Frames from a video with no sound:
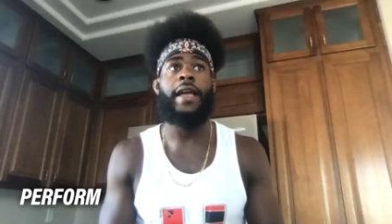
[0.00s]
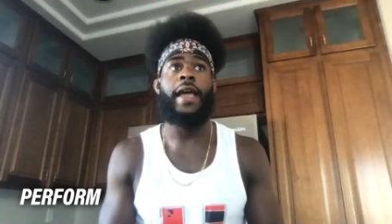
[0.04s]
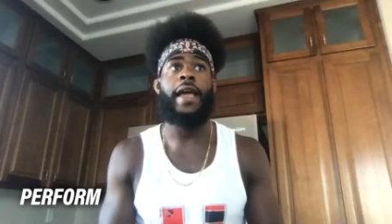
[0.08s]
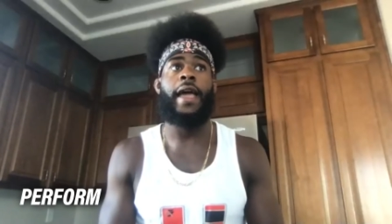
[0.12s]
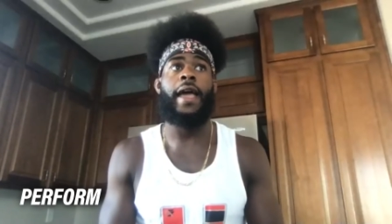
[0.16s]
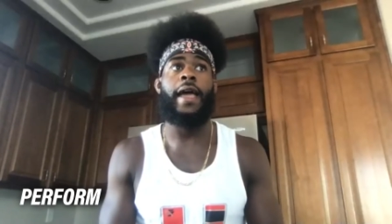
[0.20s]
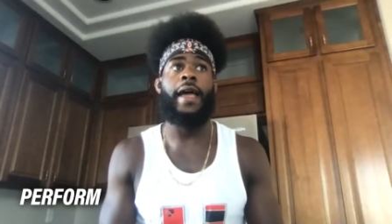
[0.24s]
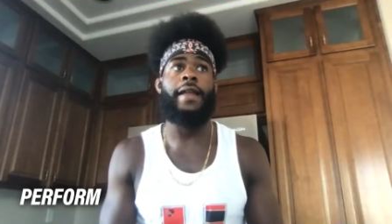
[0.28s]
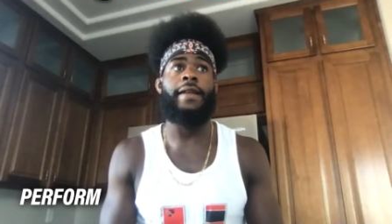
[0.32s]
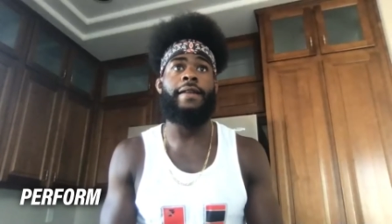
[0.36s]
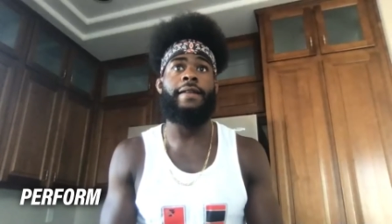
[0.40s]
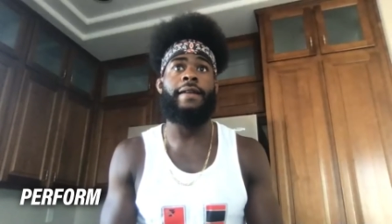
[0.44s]

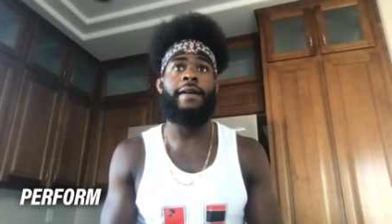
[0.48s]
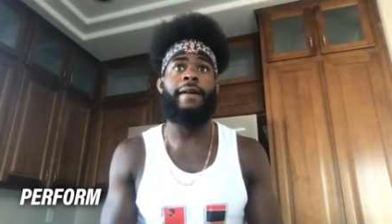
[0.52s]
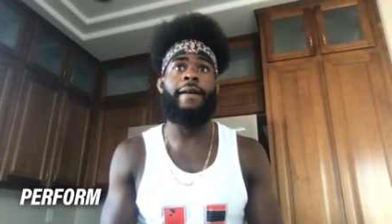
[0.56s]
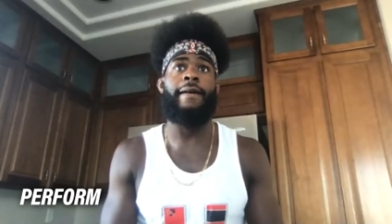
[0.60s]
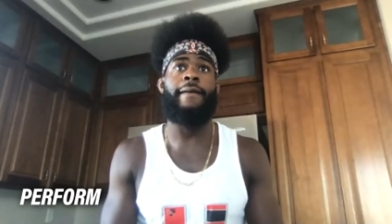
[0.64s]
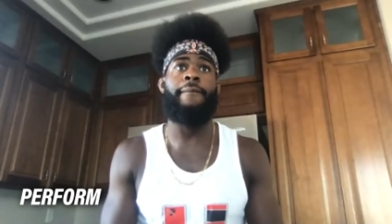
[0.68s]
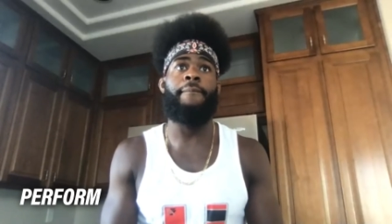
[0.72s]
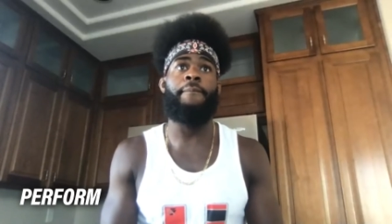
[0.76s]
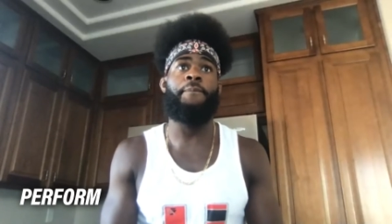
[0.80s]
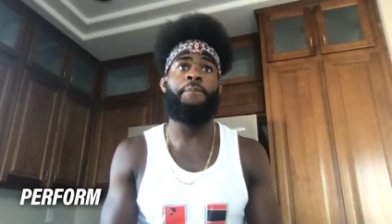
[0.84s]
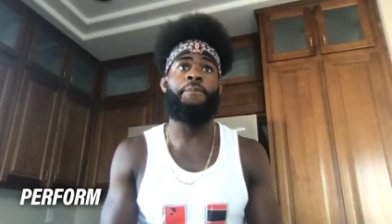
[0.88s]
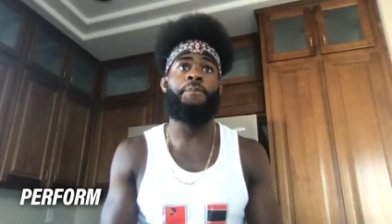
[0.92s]
And
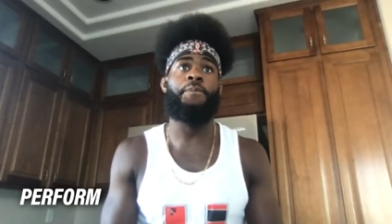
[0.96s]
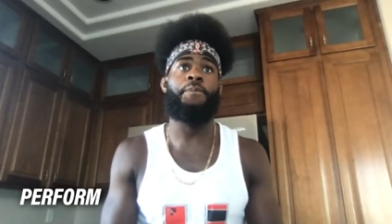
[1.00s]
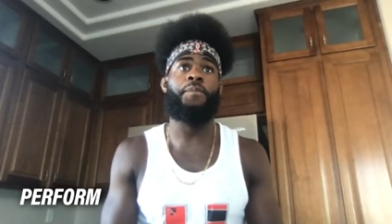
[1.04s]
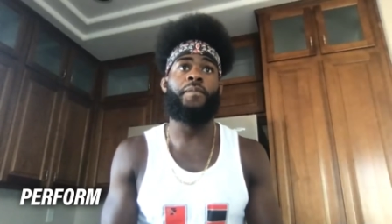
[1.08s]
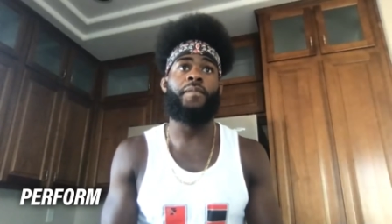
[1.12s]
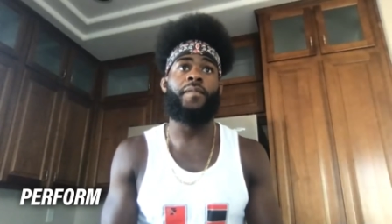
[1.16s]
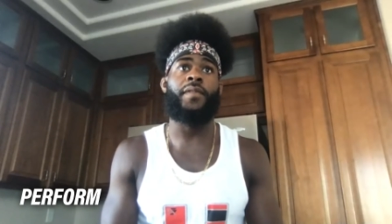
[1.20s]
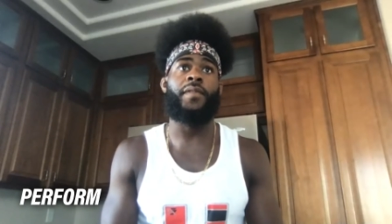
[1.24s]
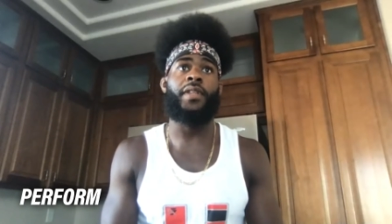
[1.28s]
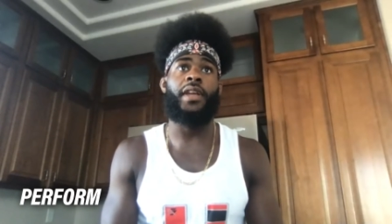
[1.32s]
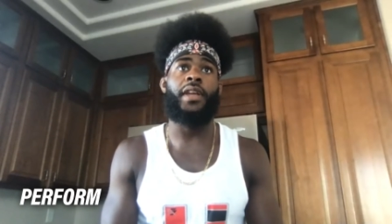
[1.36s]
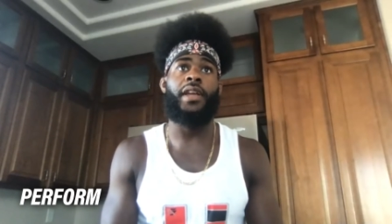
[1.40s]

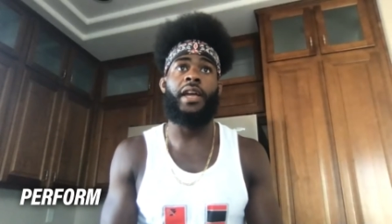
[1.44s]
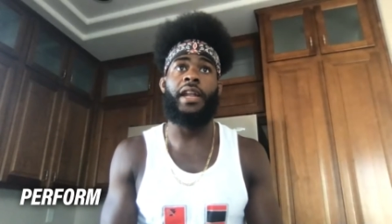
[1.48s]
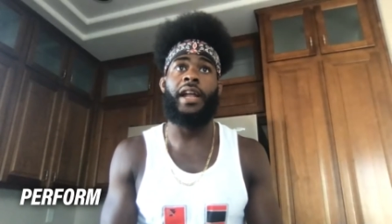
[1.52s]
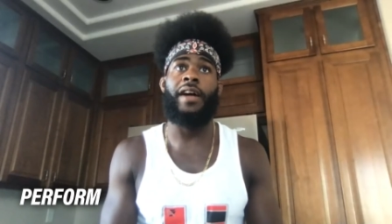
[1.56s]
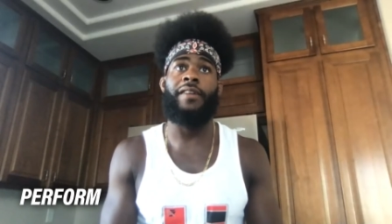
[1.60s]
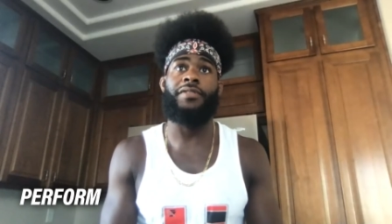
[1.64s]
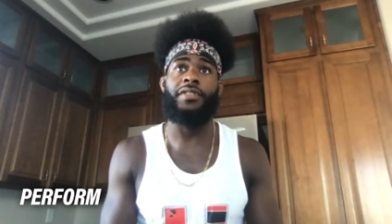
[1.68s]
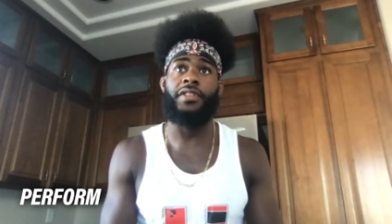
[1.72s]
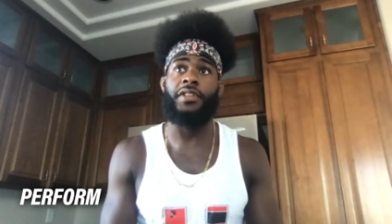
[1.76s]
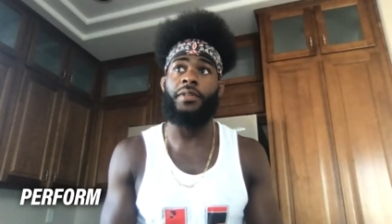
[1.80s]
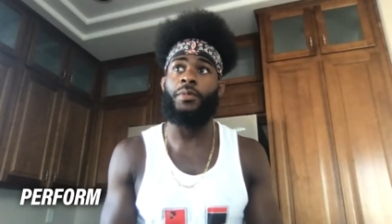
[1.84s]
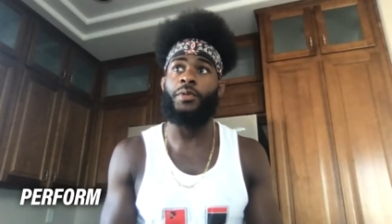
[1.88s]

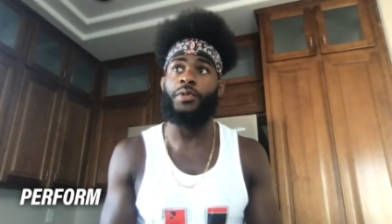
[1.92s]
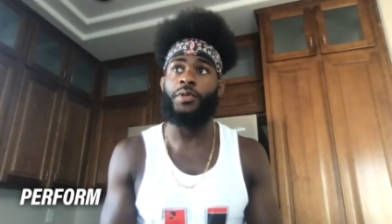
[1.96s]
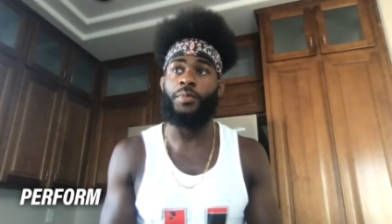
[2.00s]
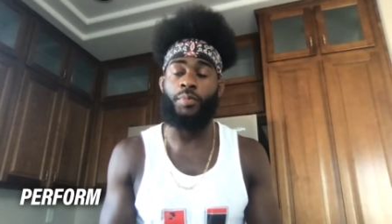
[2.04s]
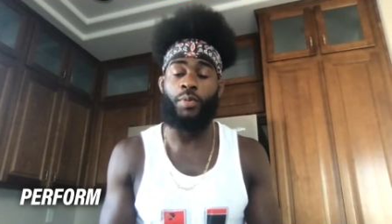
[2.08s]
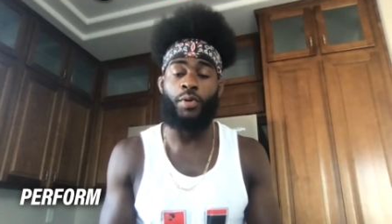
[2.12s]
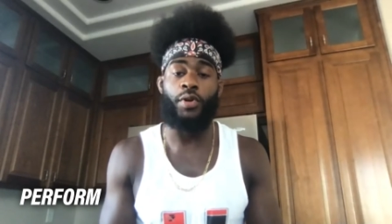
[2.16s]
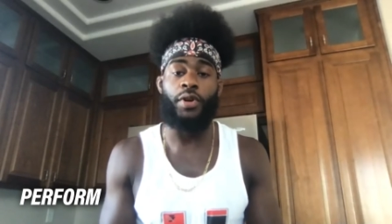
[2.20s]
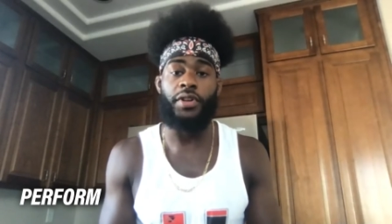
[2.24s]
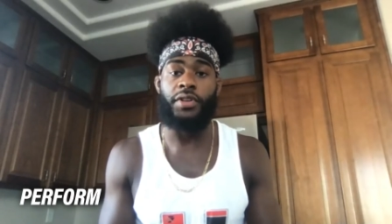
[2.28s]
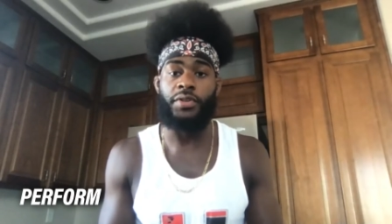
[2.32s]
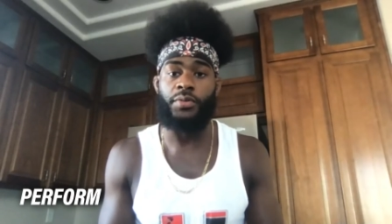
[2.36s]
obviously the most
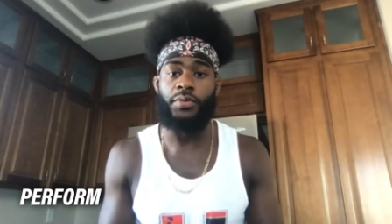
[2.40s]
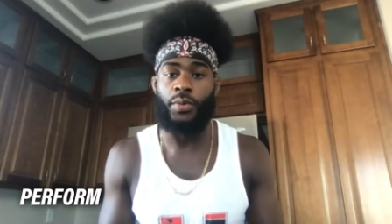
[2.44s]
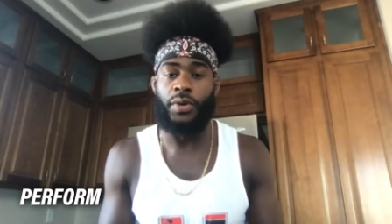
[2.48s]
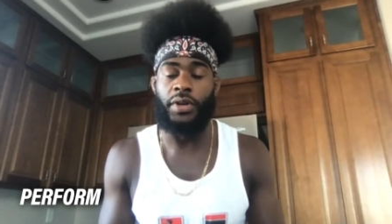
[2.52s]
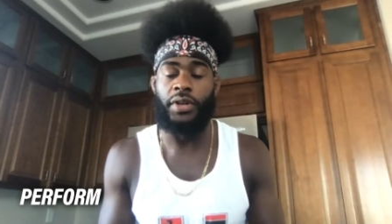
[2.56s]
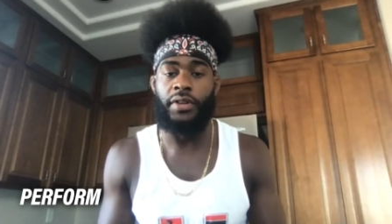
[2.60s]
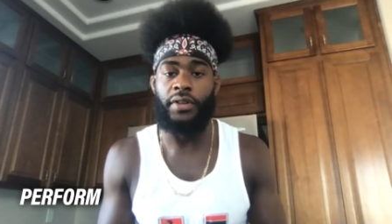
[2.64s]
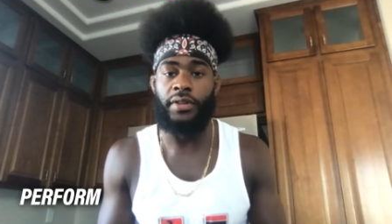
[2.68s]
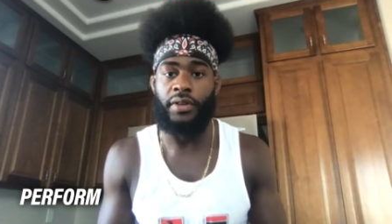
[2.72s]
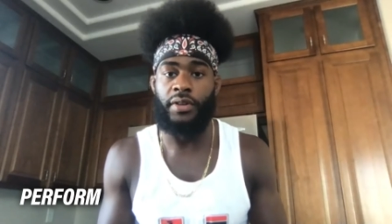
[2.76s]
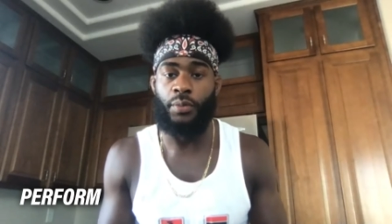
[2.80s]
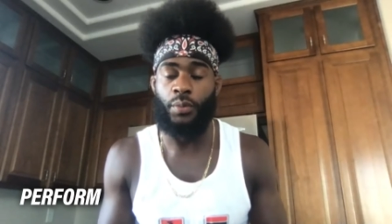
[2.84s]
important is
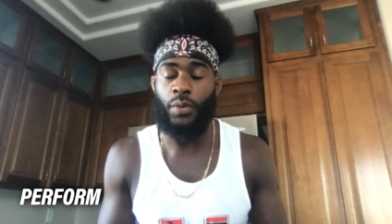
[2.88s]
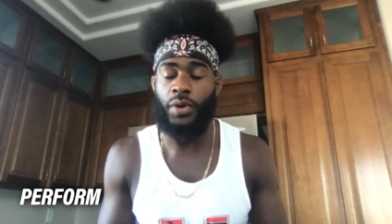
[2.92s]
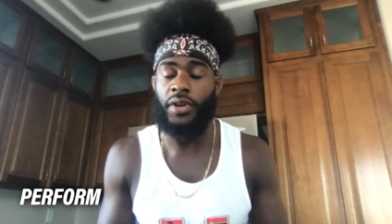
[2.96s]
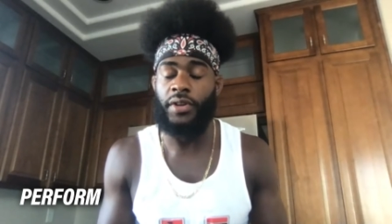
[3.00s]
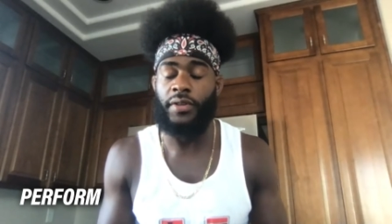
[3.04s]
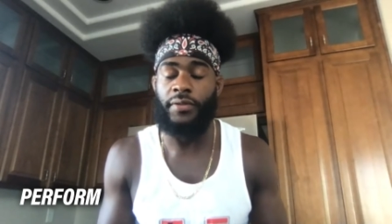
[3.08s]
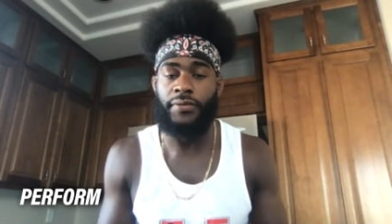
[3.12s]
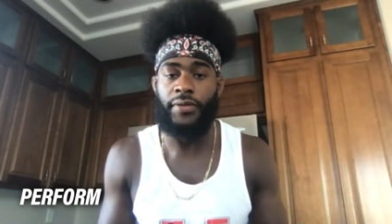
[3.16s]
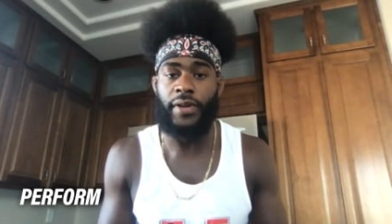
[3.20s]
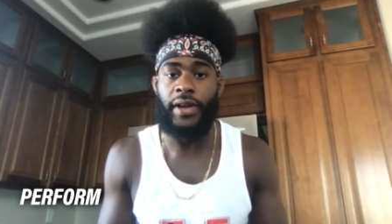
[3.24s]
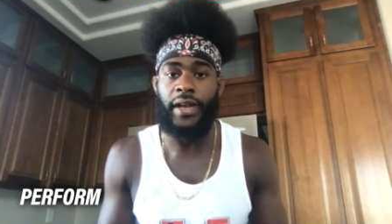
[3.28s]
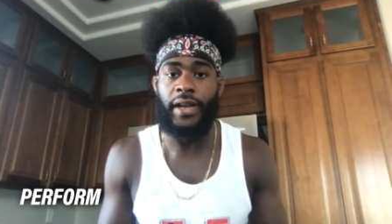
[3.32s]
winning
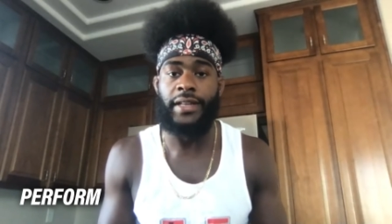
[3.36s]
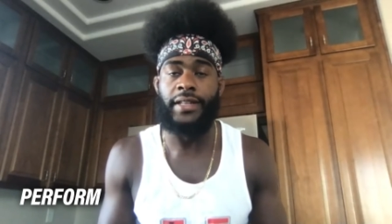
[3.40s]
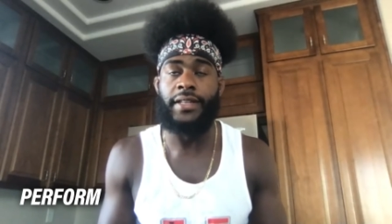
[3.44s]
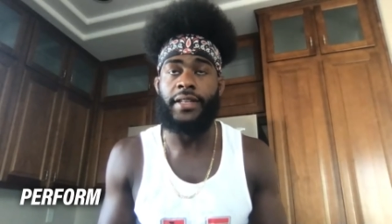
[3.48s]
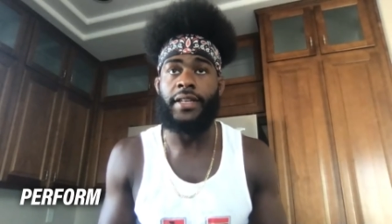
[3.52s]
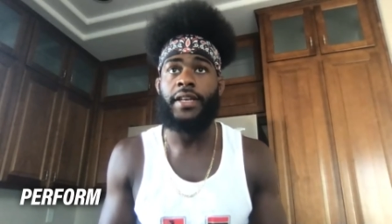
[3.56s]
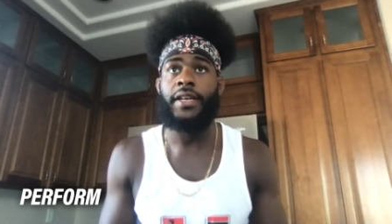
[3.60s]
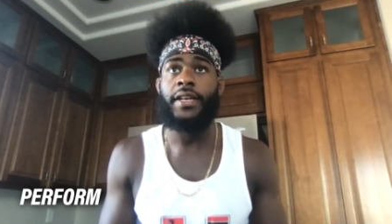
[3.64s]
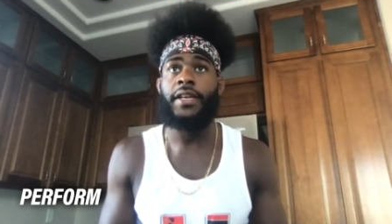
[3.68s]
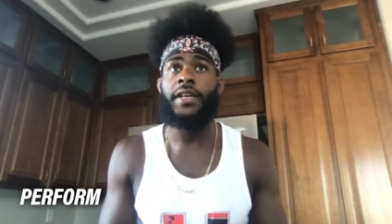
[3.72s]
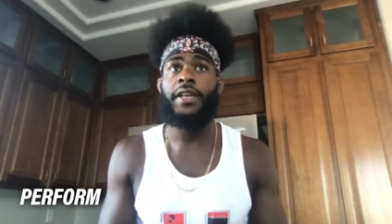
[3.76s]
the fights.